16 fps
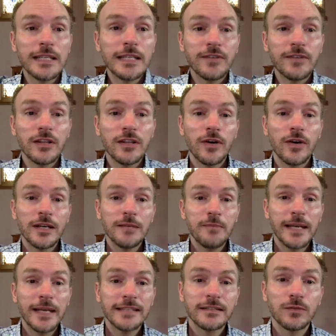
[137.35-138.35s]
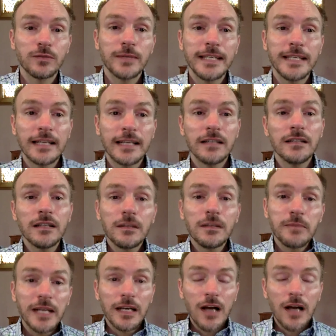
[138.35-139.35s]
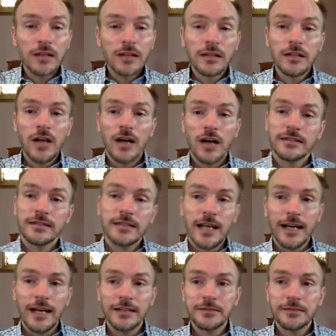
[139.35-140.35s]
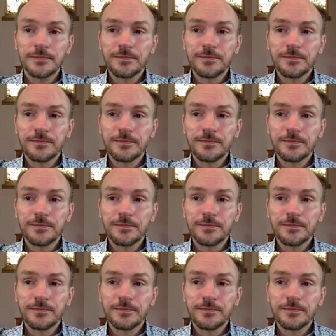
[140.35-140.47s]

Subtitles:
even though it makes the reading a little bit on the long side.